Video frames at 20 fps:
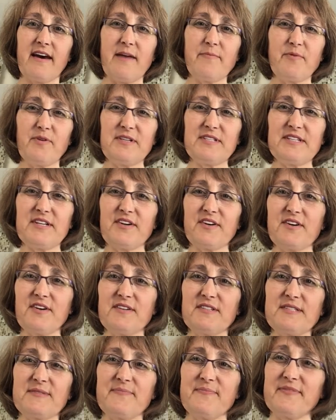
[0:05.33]
Hi, boys and
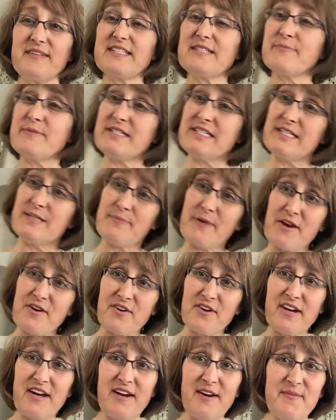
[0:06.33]
girls. It's Mrs.
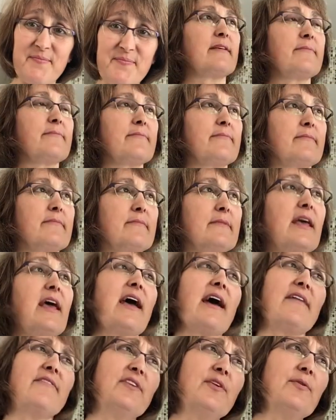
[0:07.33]
Baker here.
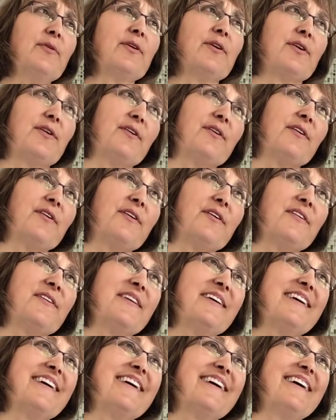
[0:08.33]
Have you heard
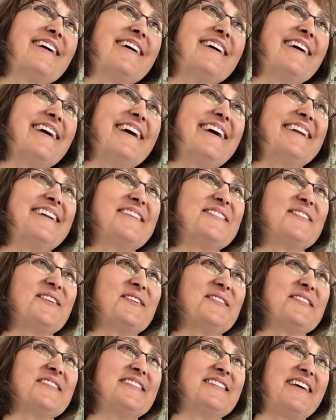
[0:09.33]
an
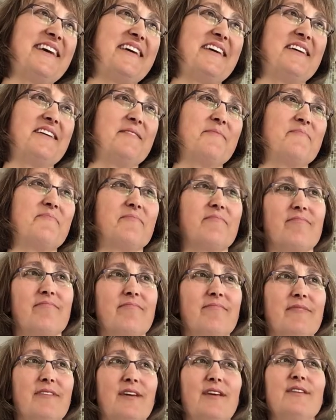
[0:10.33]
adult say,
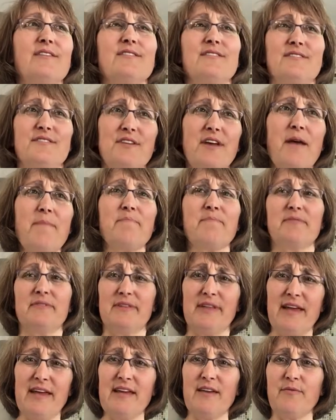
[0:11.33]
Stop
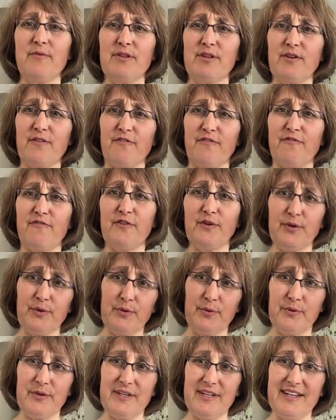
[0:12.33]
playing with your
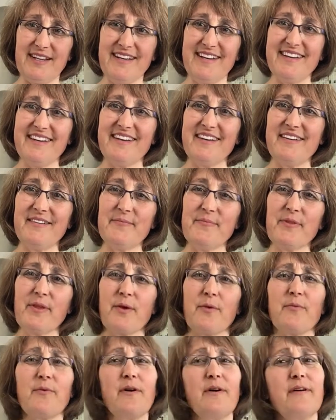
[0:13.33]
food?
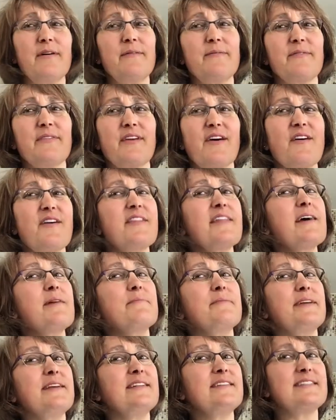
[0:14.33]
Well, all that
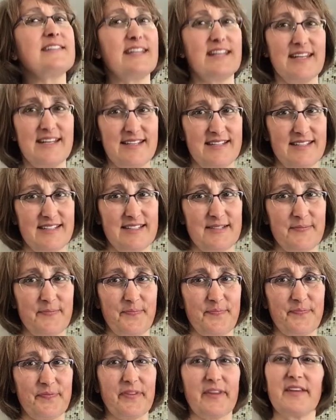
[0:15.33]
means is
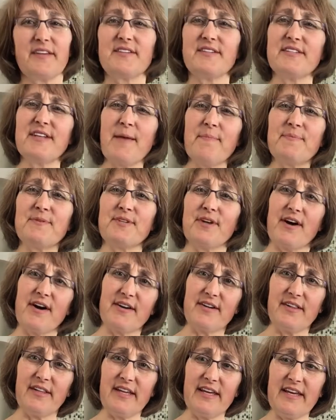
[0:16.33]
stop
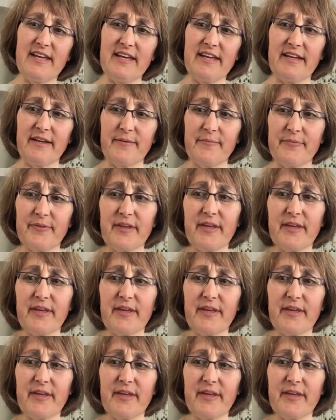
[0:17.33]
dawdling.